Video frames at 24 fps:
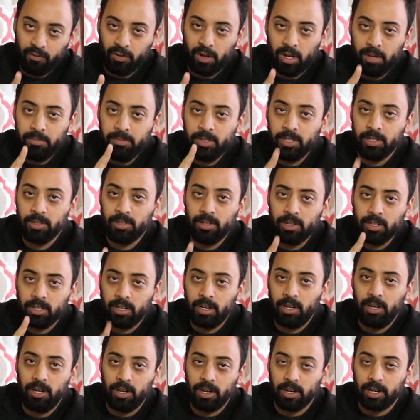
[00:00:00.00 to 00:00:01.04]
from your
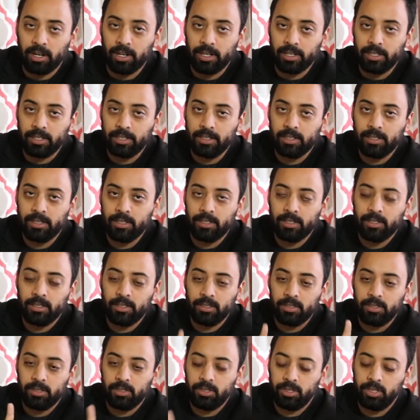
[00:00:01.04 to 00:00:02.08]
card
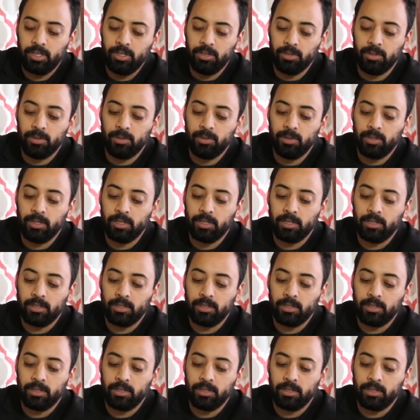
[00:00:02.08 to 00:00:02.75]
to